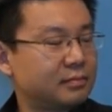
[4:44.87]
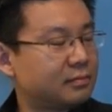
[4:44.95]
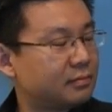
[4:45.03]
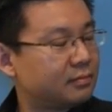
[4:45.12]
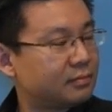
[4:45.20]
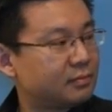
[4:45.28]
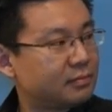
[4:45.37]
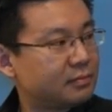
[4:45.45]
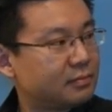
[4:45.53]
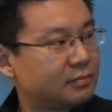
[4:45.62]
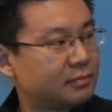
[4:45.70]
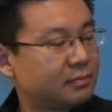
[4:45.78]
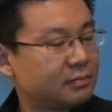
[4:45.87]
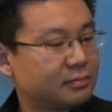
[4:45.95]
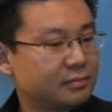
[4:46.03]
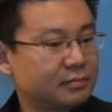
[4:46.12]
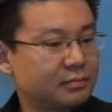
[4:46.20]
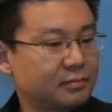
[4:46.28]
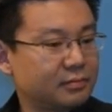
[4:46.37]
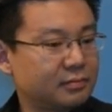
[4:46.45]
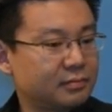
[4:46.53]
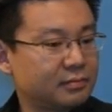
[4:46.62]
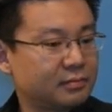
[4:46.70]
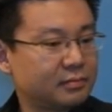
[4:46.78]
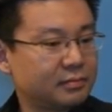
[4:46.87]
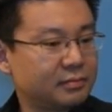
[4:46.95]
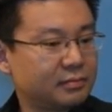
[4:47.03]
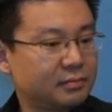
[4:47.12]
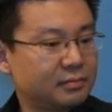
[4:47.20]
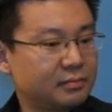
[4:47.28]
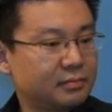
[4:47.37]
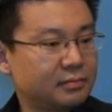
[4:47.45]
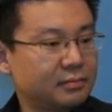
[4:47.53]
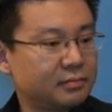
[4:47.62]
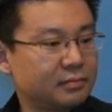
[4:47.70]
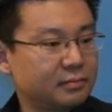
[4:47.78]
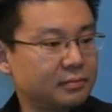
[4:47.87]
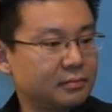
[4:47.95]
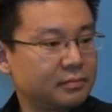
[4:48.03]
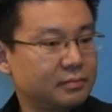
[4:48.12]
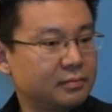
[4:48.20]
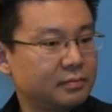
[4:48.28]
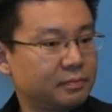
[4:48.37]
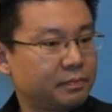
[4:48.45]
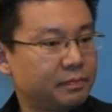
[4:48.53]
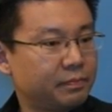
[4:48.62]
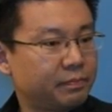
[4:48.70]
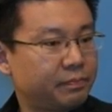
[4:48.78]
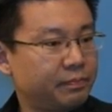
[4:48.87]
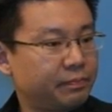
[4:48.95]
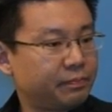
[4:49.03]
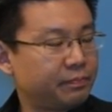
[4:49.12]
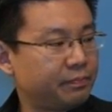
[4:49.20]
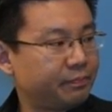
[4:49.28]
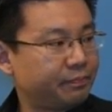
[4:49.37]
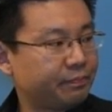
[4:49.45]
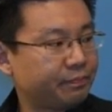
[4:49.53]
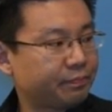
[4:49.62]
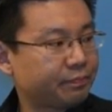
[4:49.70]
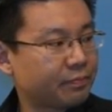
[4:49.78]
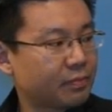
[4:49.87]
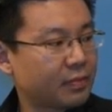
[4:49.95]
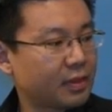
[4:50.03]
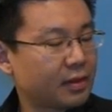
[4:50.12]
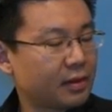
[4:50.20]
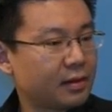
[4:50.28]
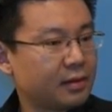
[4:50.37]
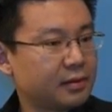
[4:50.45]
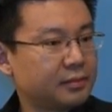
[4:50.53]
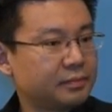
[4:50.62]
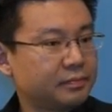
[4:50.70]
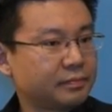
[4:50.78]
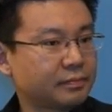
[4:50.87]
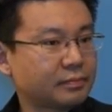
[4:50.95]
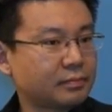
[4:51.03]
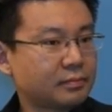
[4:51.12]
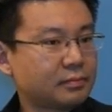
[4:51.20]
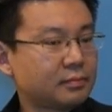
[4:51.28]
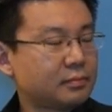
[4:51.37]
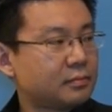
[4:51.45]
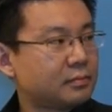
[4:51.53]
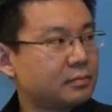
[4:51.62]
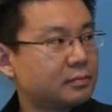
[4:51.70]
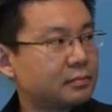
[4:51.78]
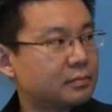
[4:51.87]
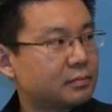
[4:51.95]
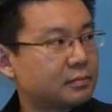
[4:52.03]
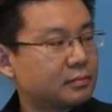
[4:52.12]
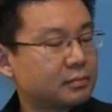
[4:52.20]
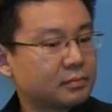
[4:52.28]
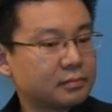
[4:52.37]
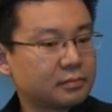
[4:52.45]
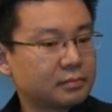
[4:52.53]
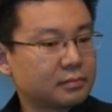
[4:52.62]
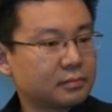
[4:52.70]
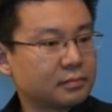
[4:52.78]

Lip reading: (not speaking)